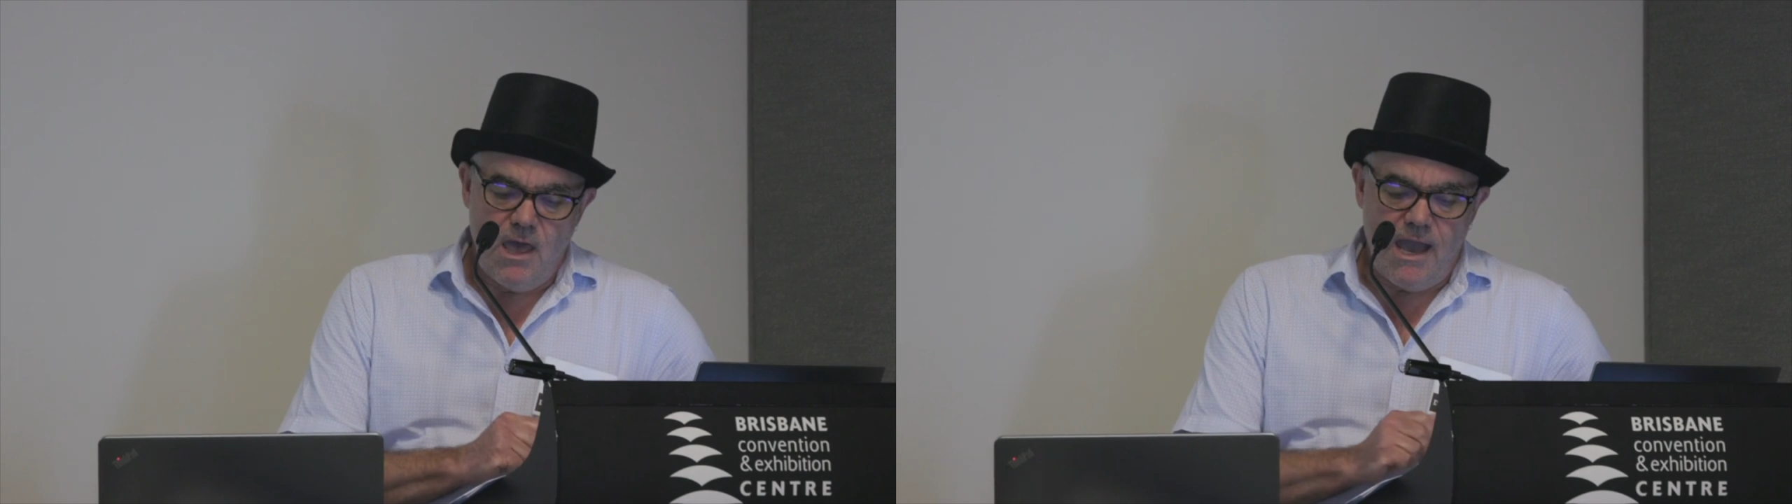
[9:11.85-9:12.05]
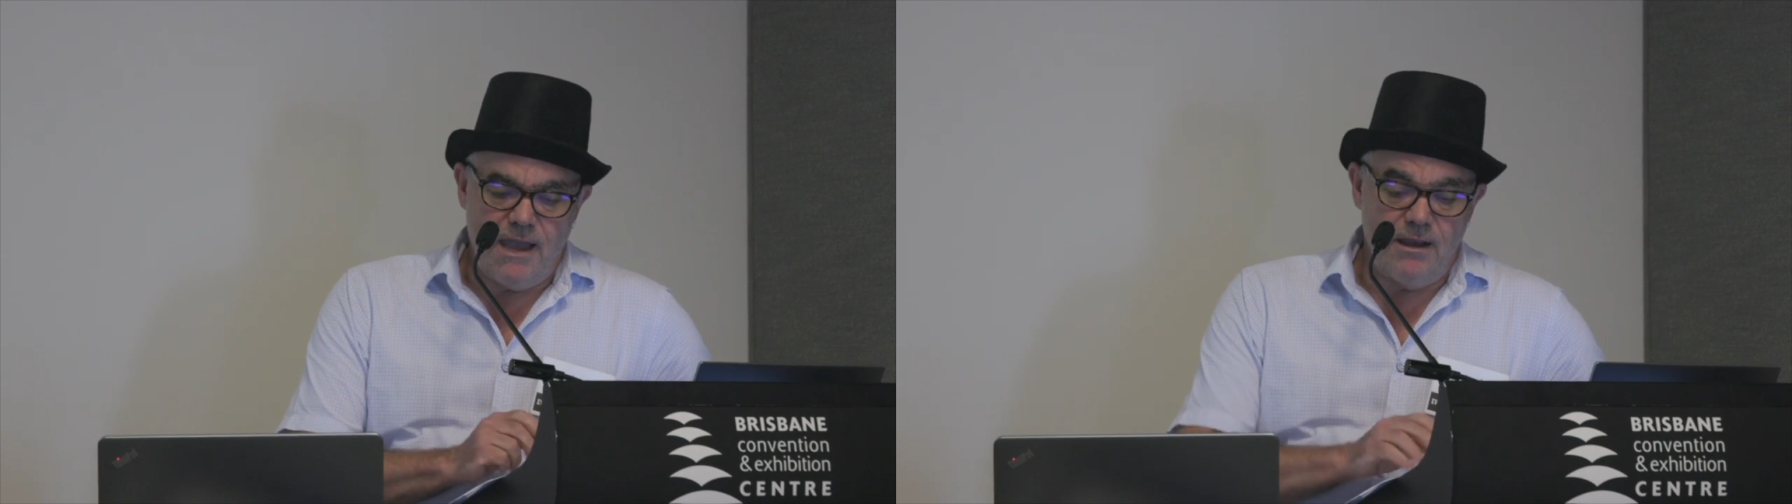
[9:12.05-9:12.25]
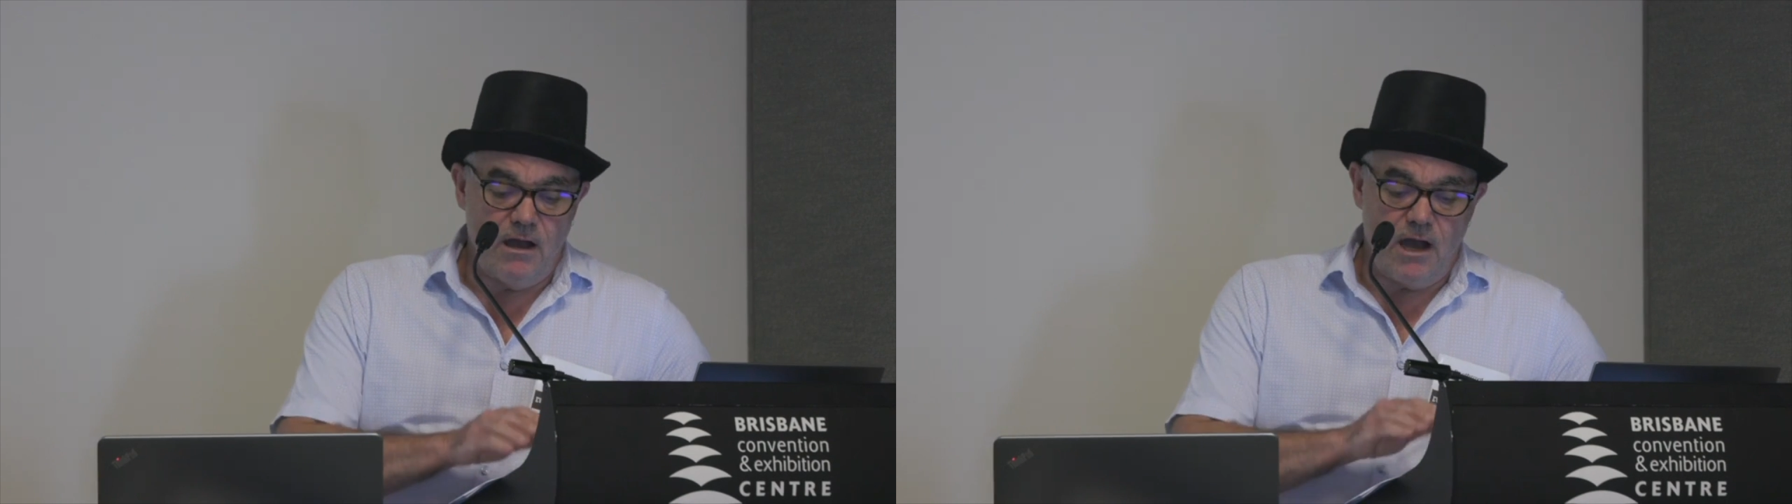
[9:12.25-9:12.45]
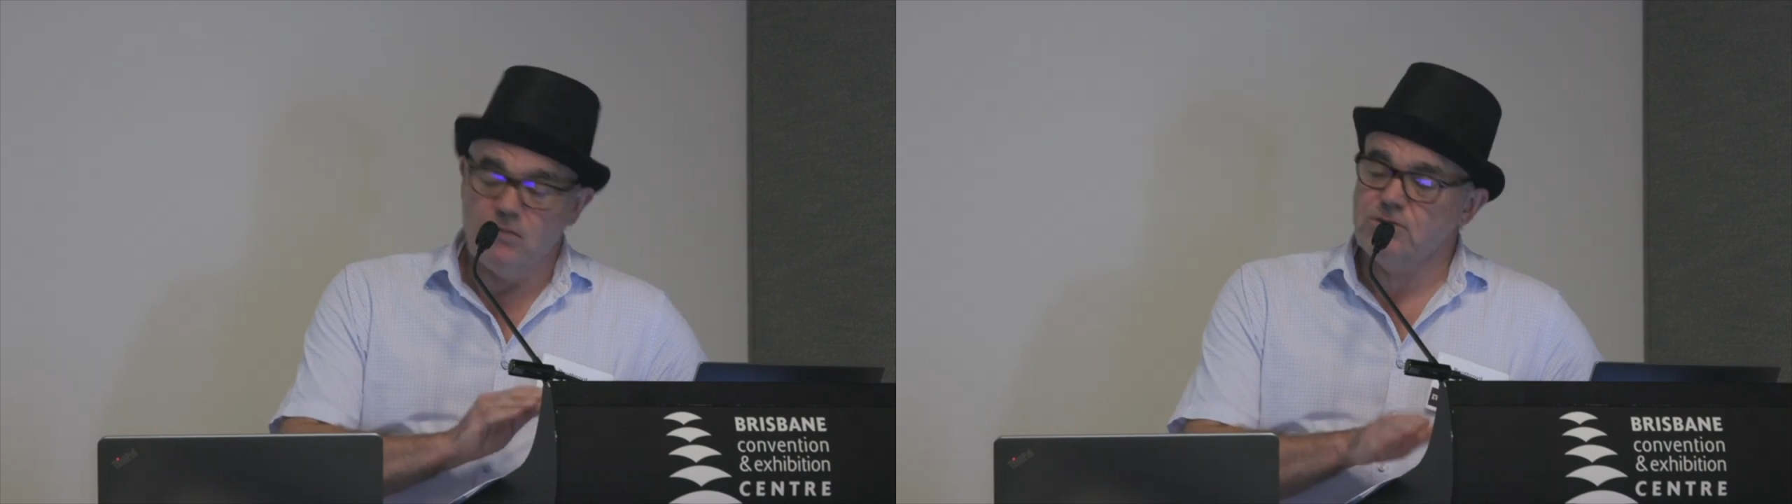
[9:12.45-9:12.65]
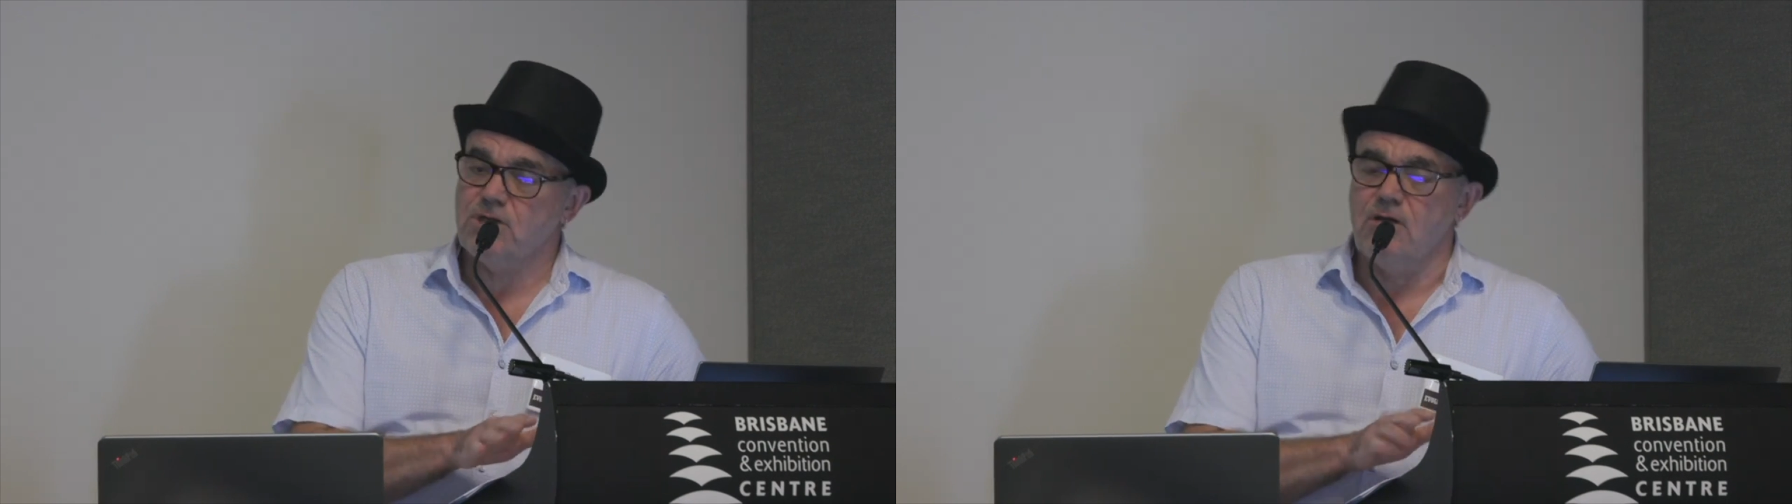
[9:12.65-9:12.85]
And
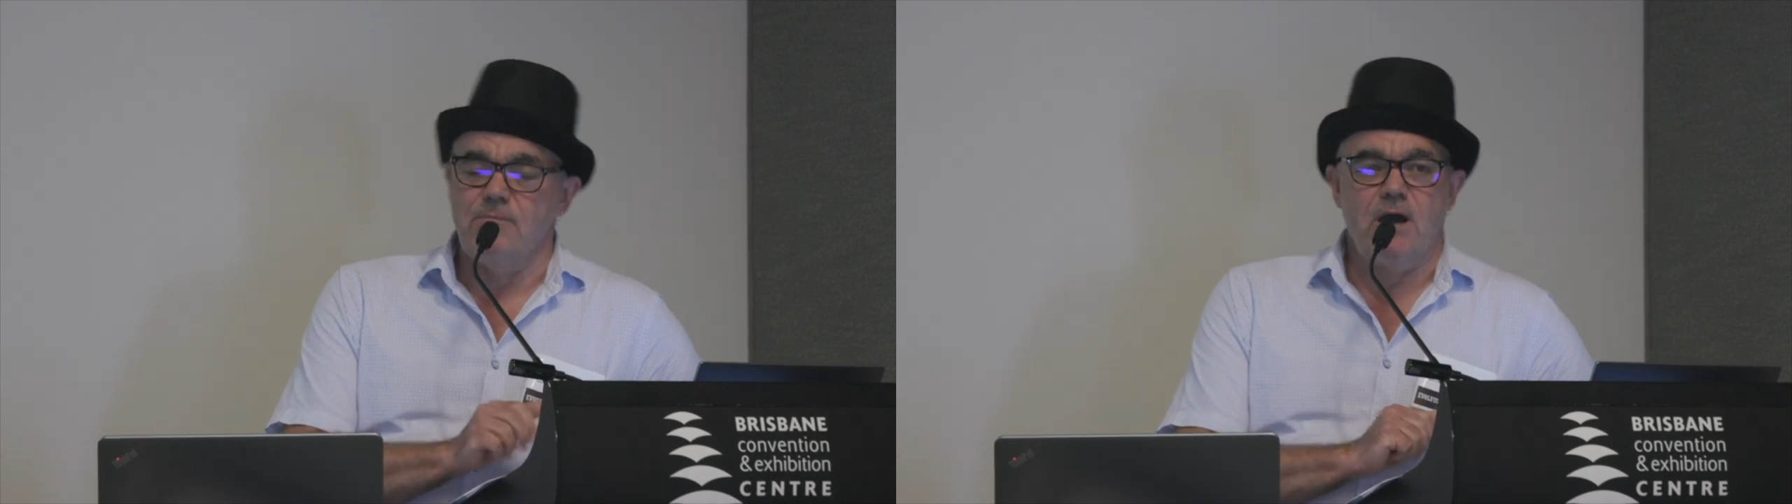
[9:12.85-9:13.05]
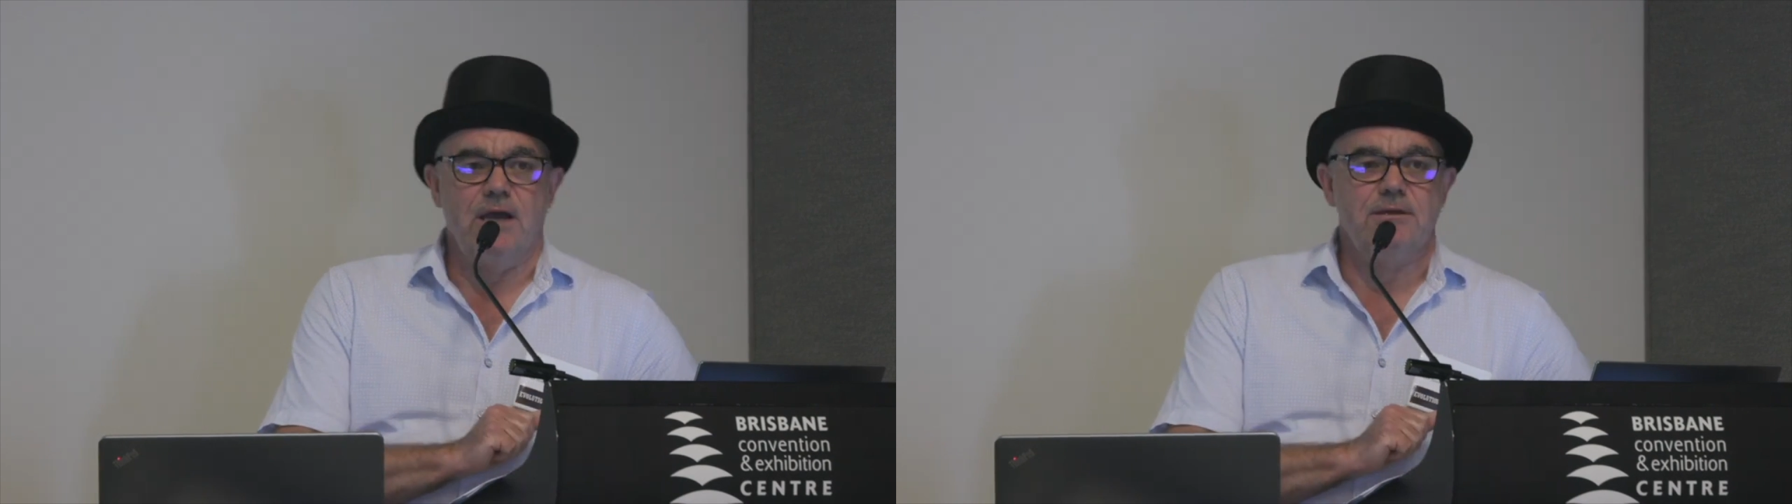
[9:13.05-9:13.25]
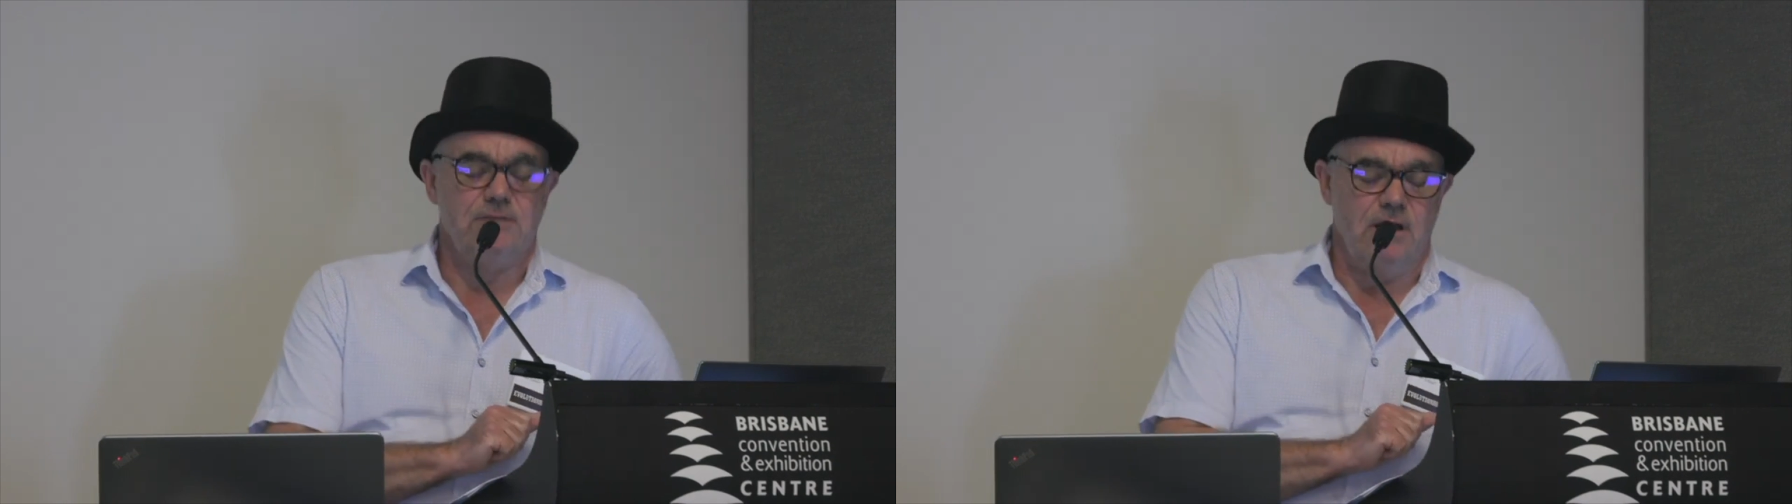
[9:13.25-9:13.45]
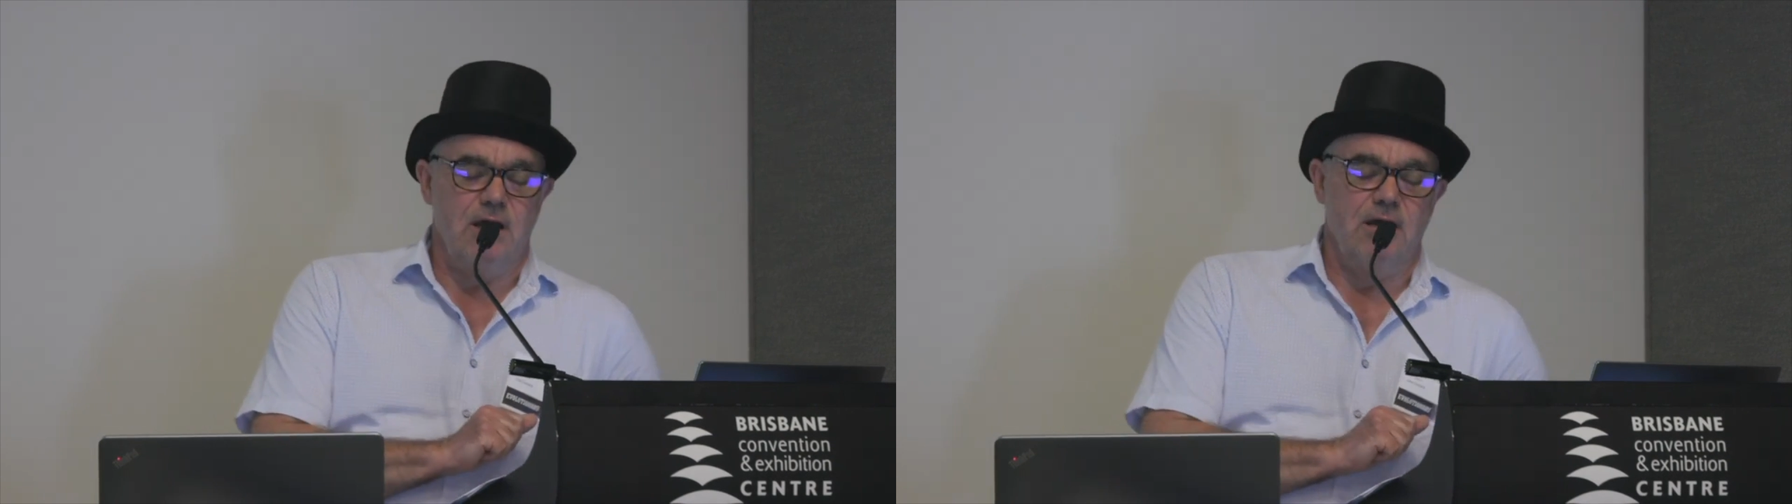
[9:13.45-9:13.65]
I also remind